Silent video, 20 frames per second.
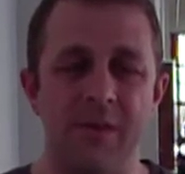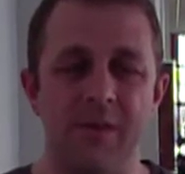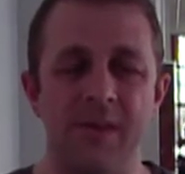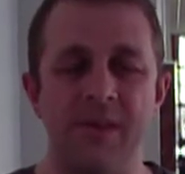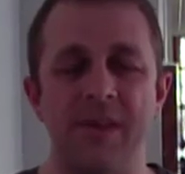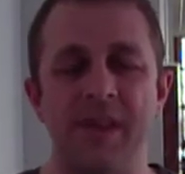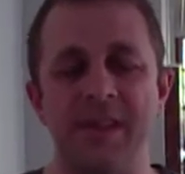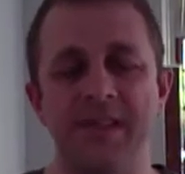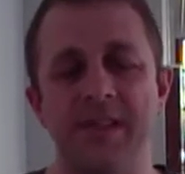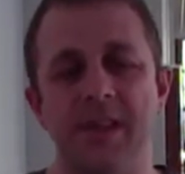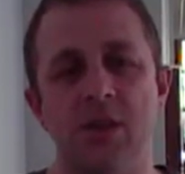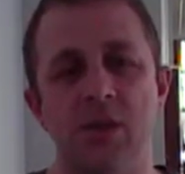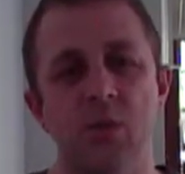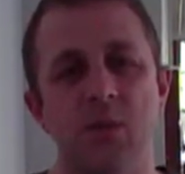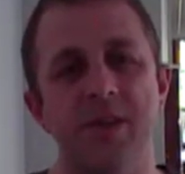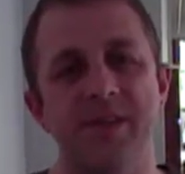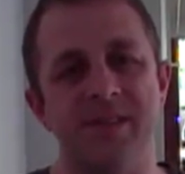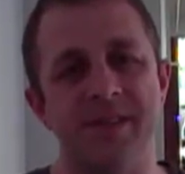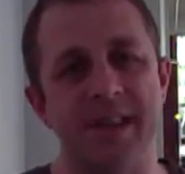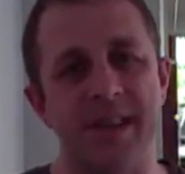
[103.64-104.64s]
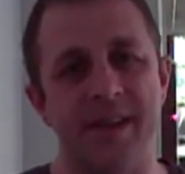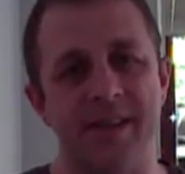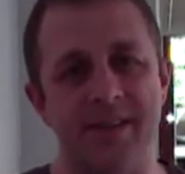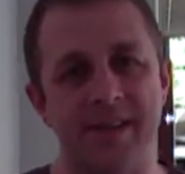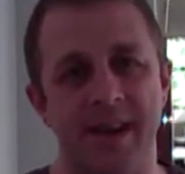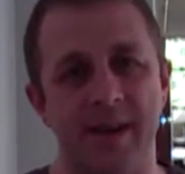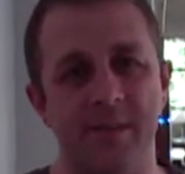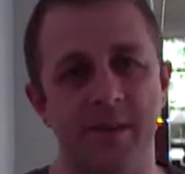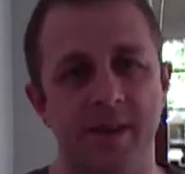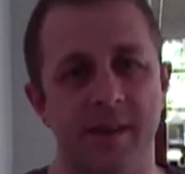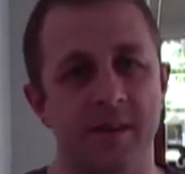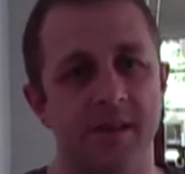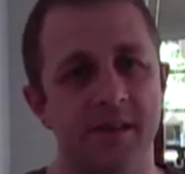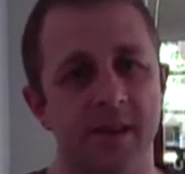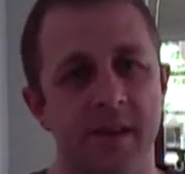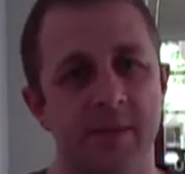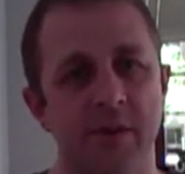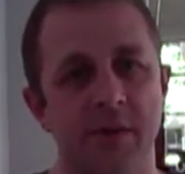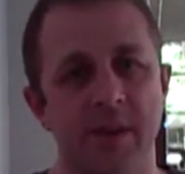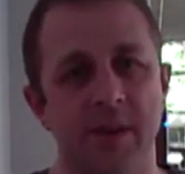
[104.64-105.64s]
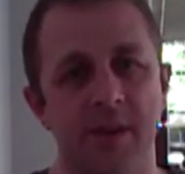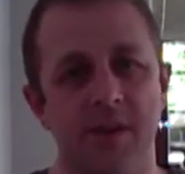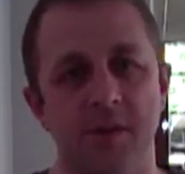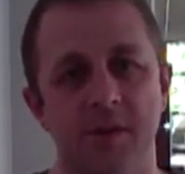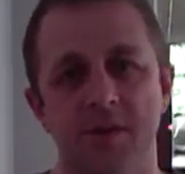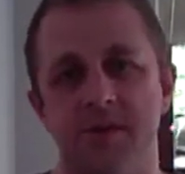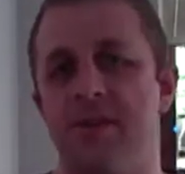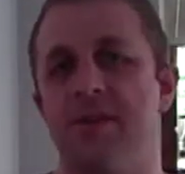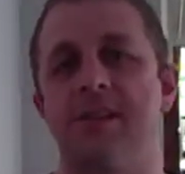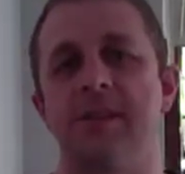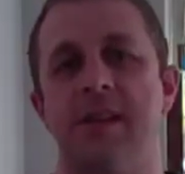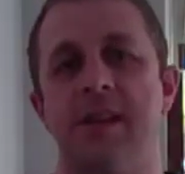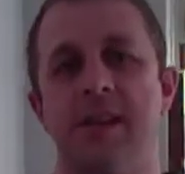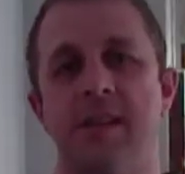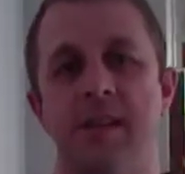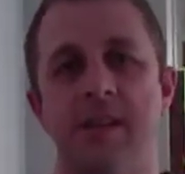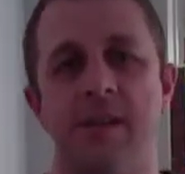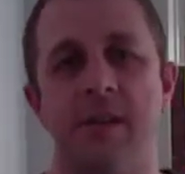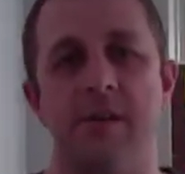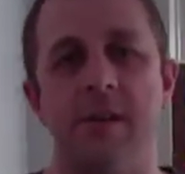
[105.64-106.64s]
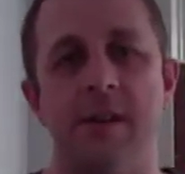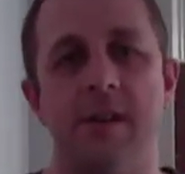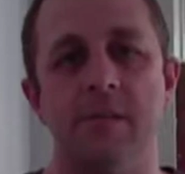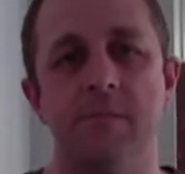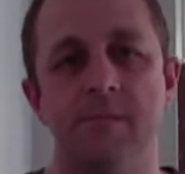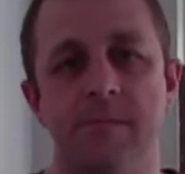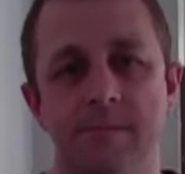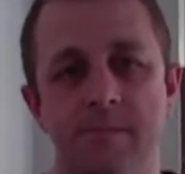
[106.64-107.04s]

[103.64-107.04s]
the things that you wouldn't see in a slap together demo that you're usually seeing on the internet.